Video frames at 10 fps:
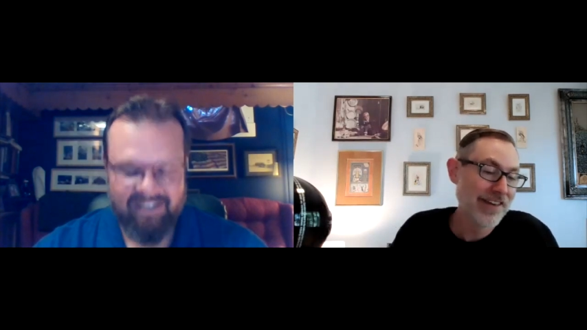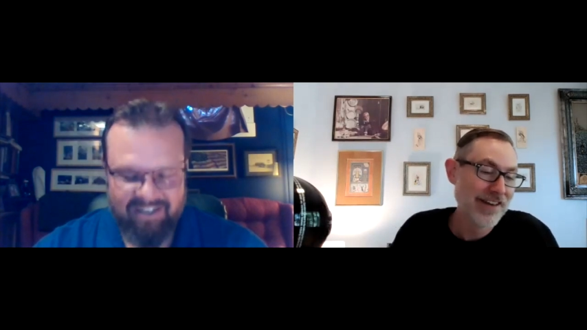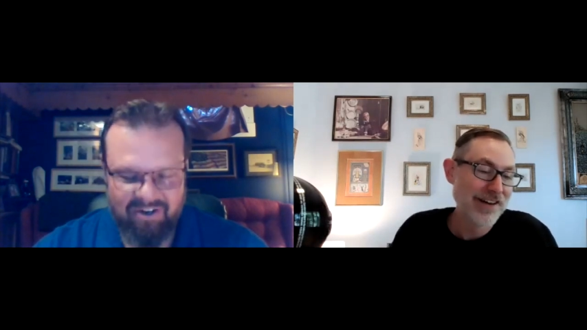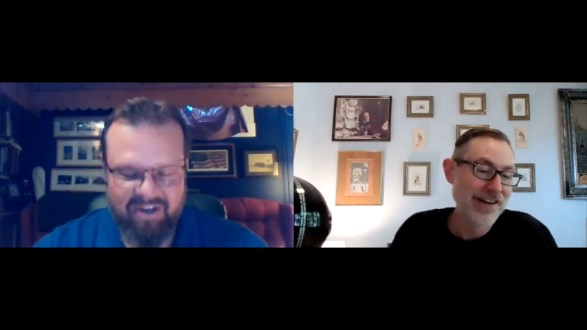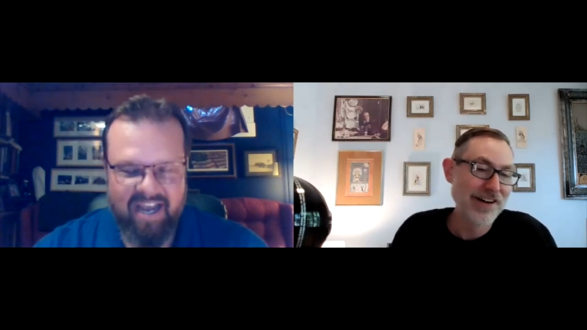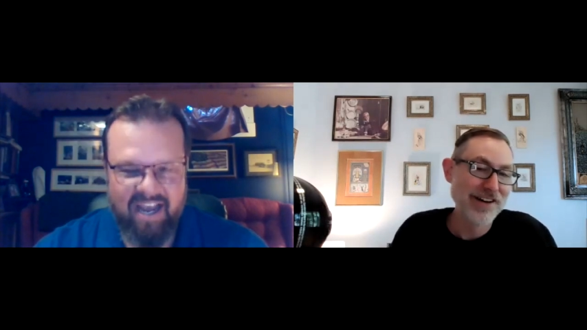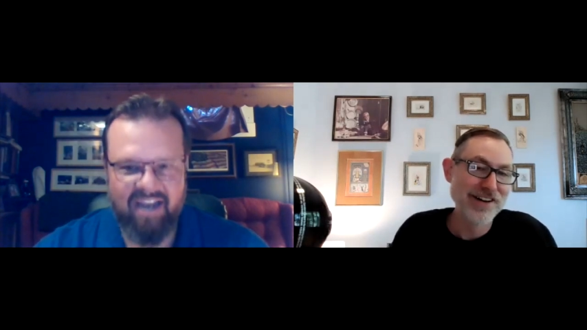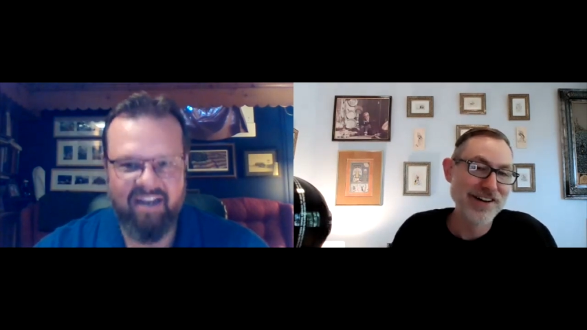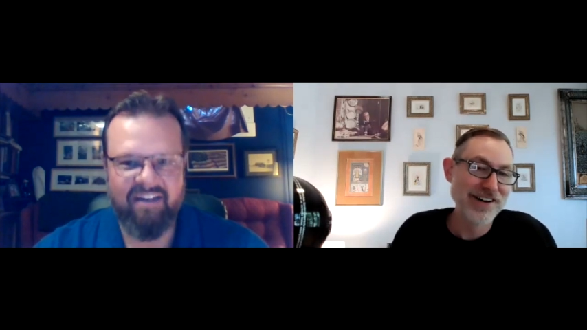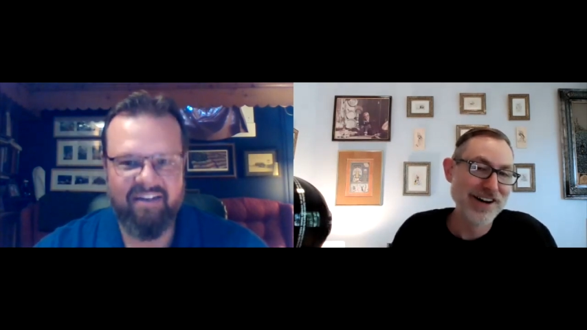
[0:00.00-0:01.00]
Speaker 1: Okay.
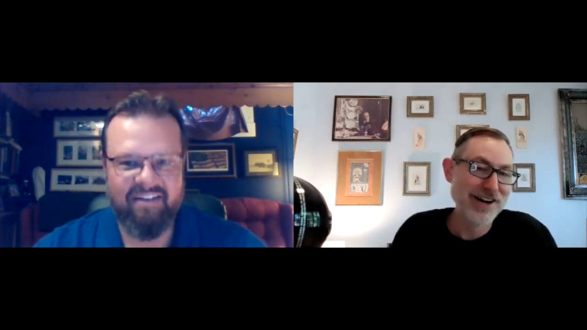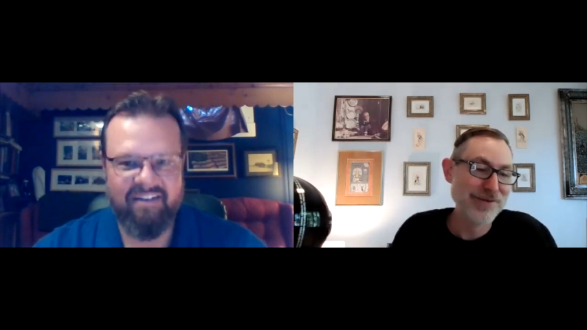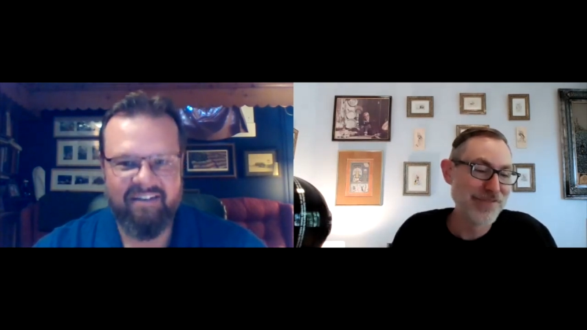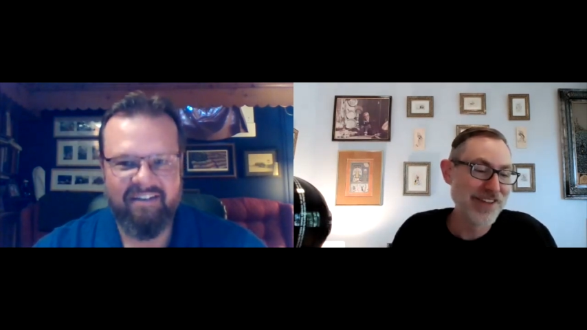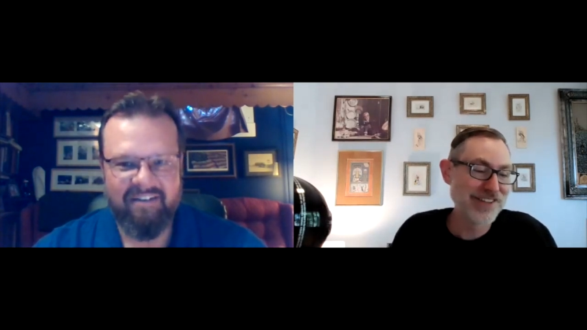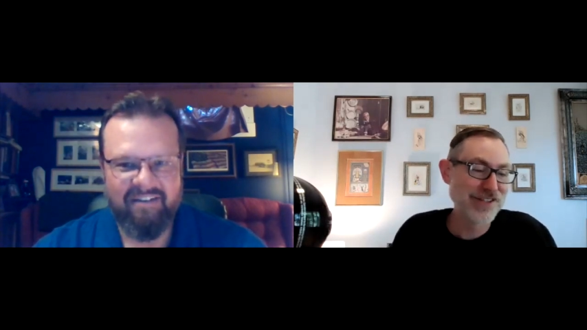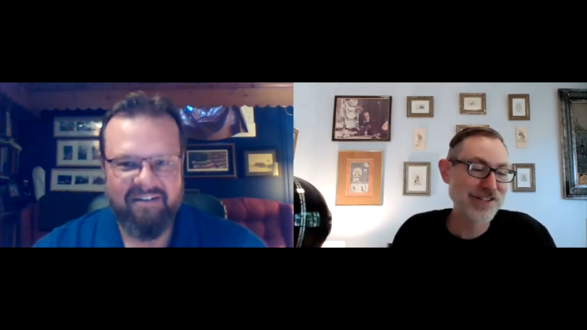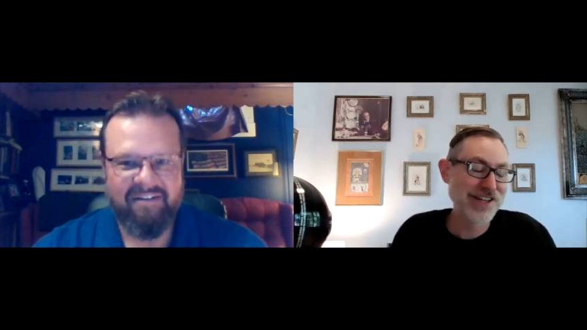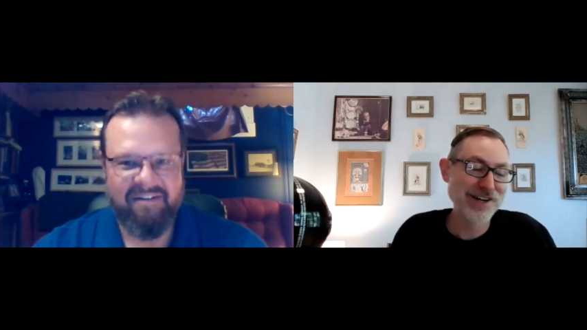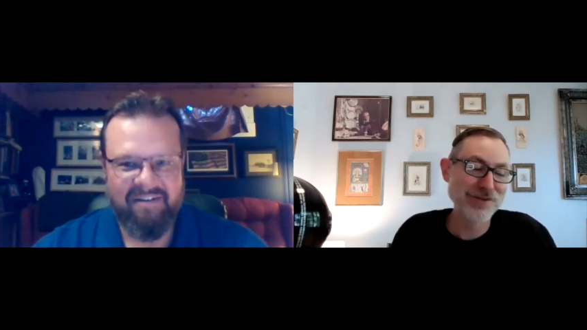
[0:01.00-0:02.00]
Um, this
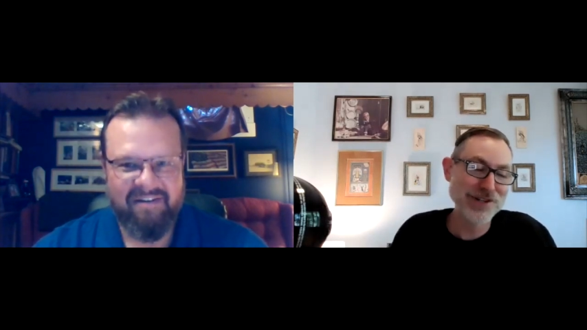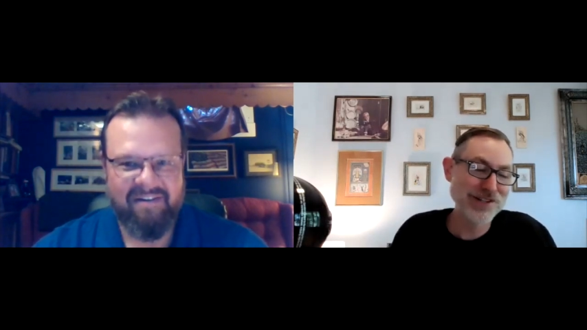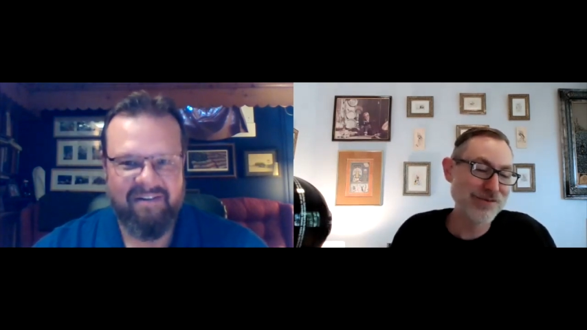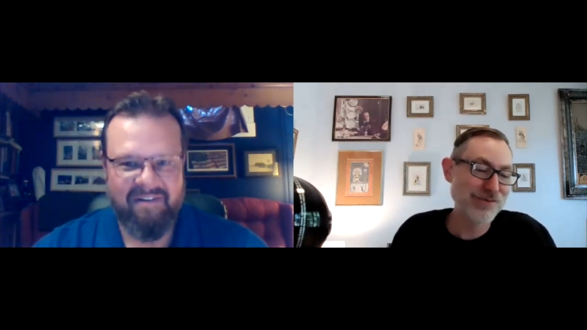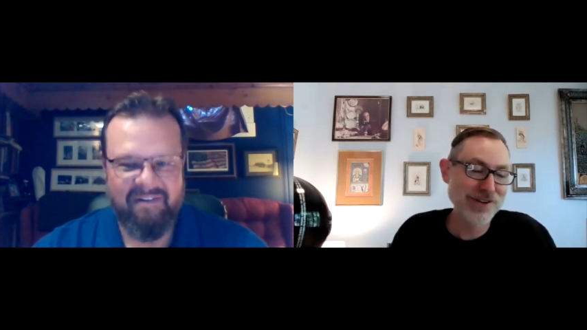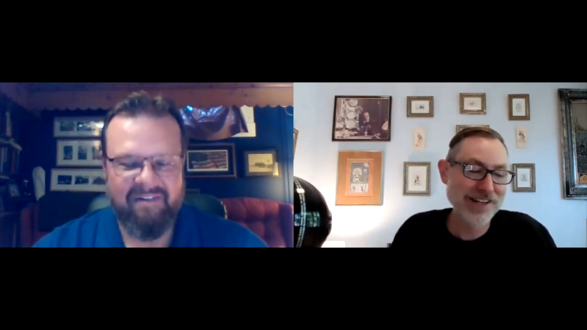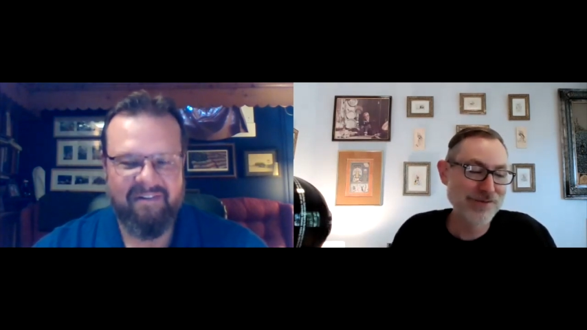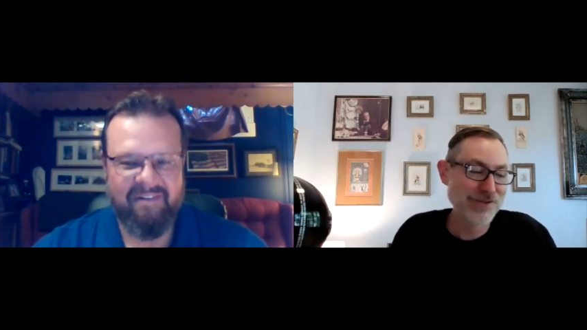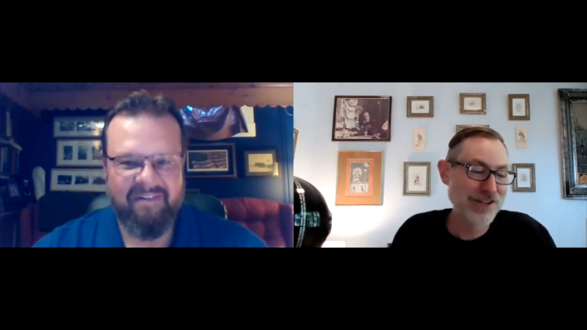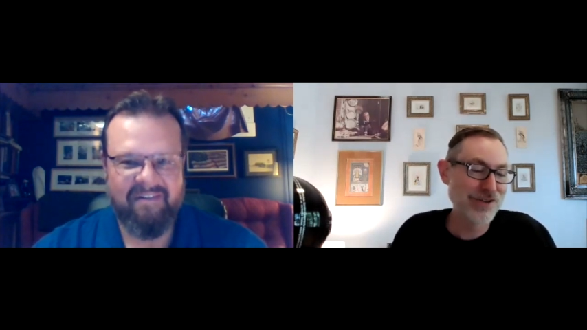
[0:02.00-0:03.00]
is a we we
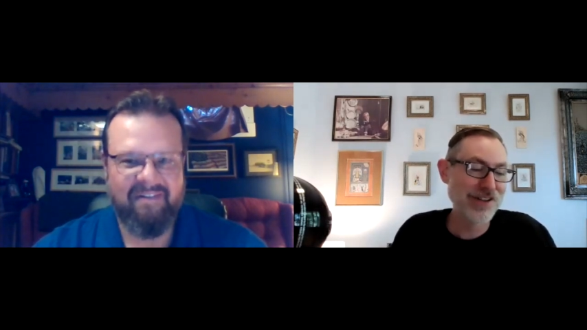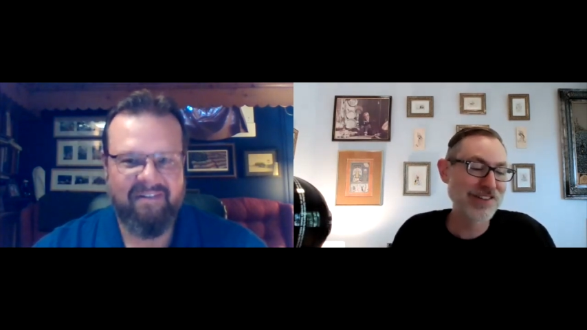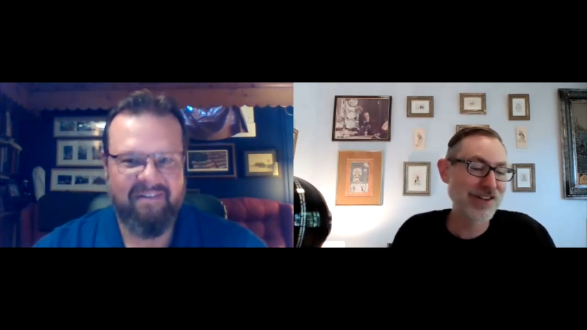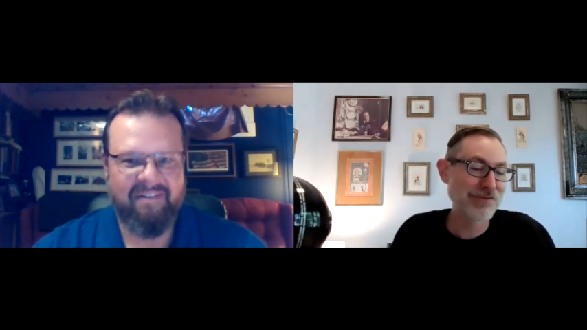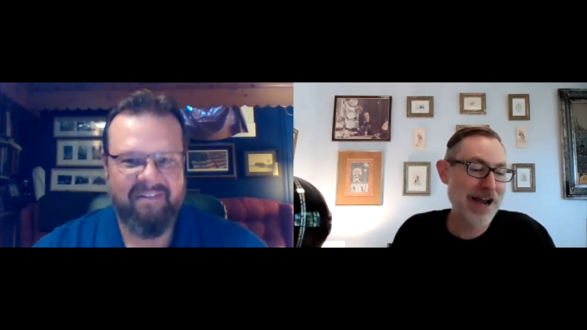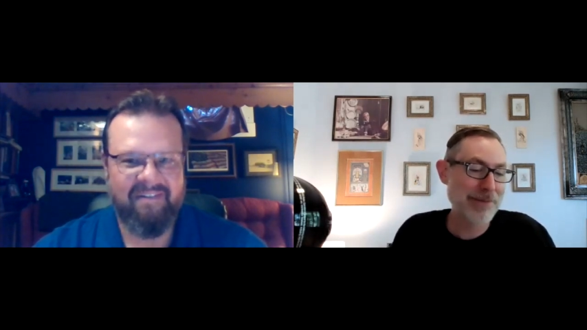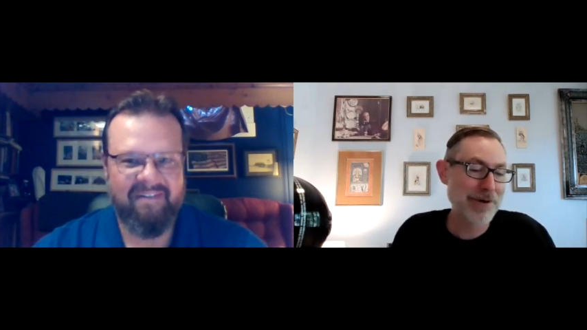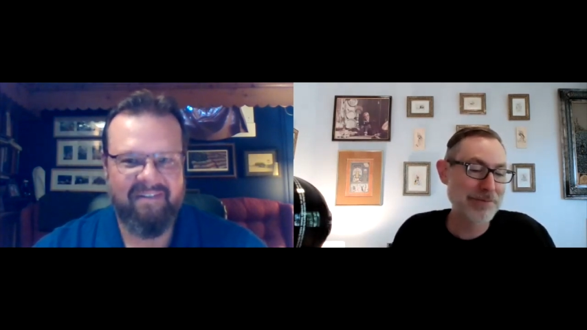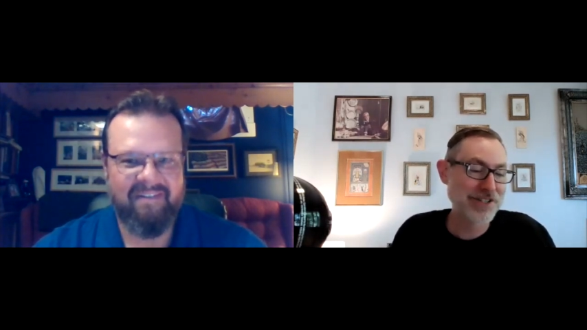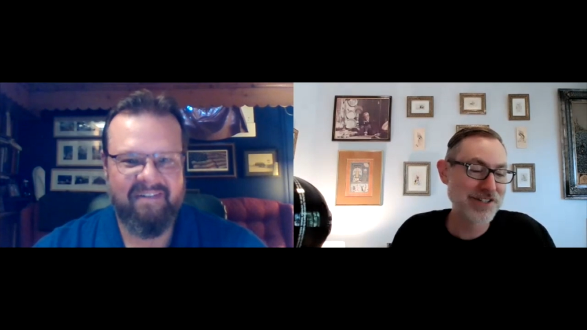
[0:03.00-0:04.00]
we do this to
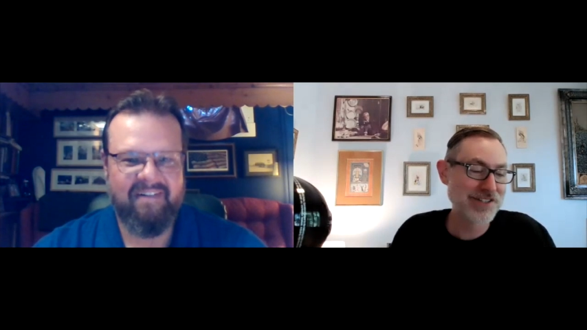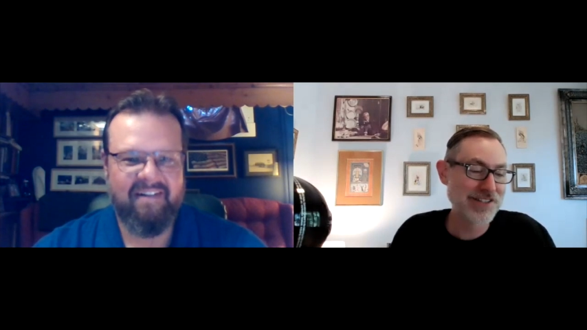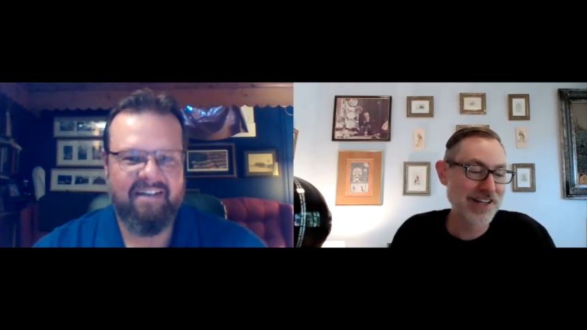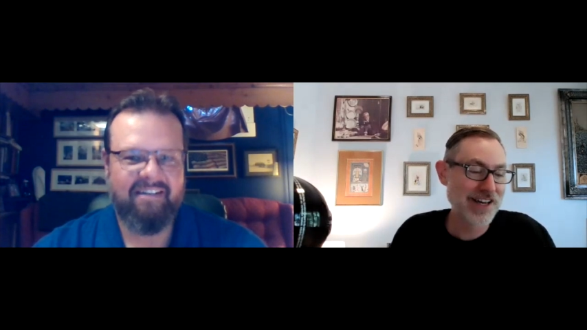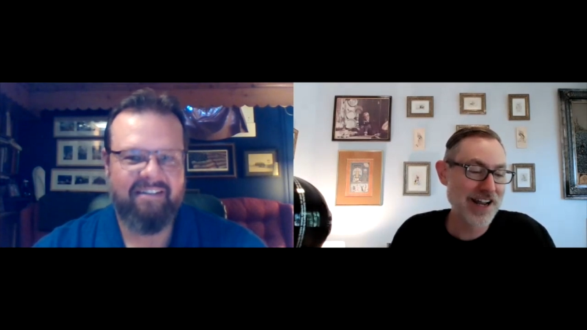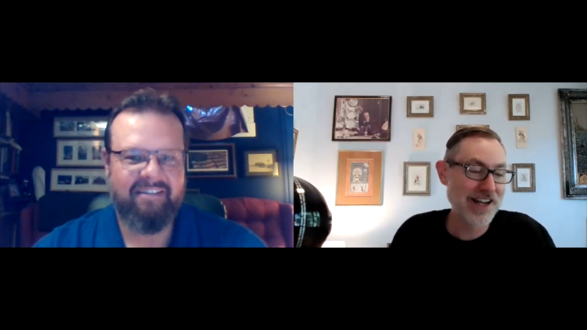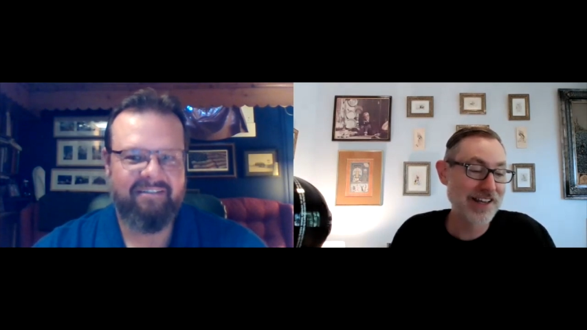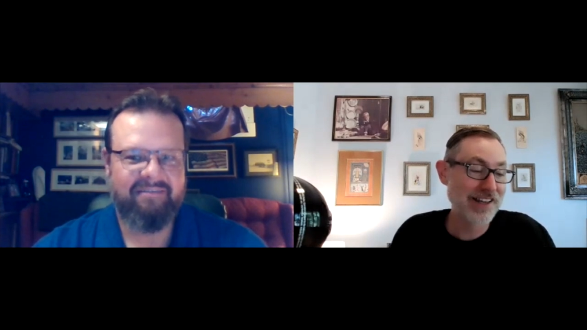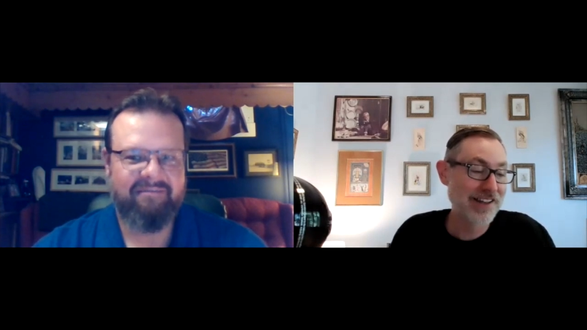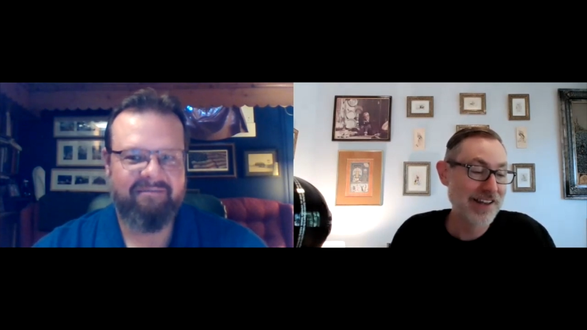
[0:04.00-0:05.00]
wrap up just to kind of